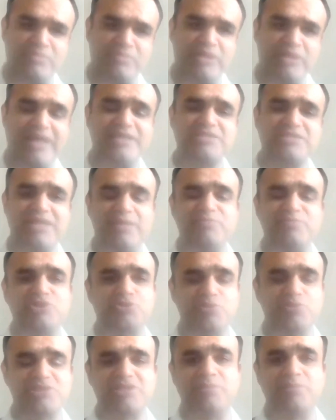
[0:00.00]
large cap
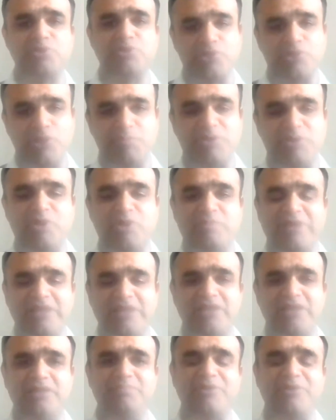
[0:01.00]
issuers come to the corporate bond
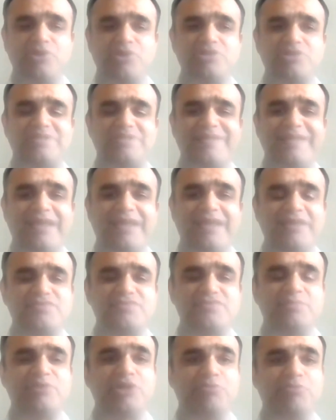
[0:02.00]
market? Because they have
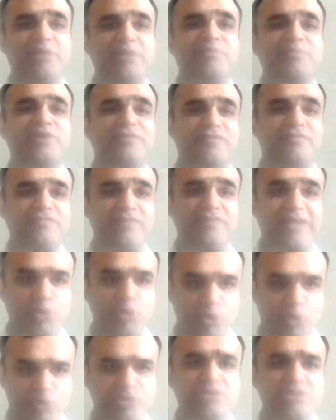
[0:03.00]
some requirement of
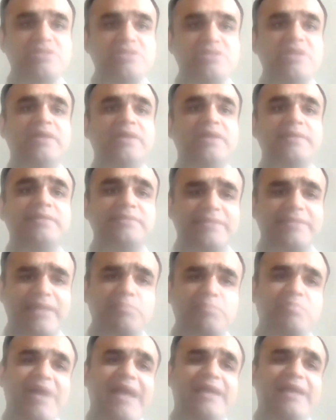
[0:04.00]
loans
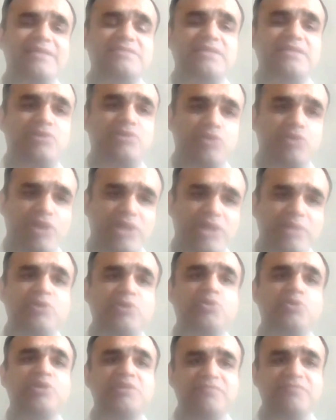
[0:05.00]
that banks are not
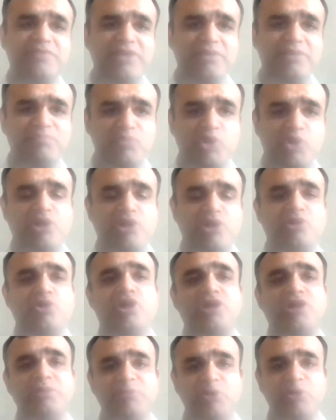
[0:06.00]
able to give them or
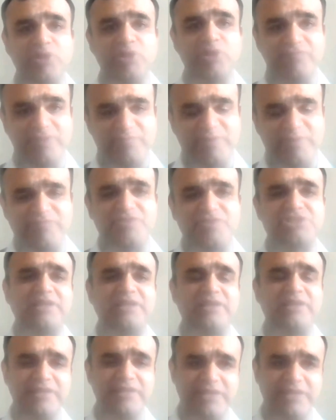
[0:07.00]
not able to give them
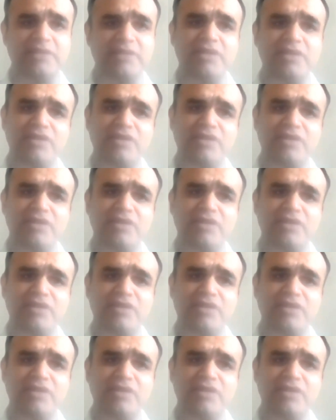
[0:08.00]
efficiently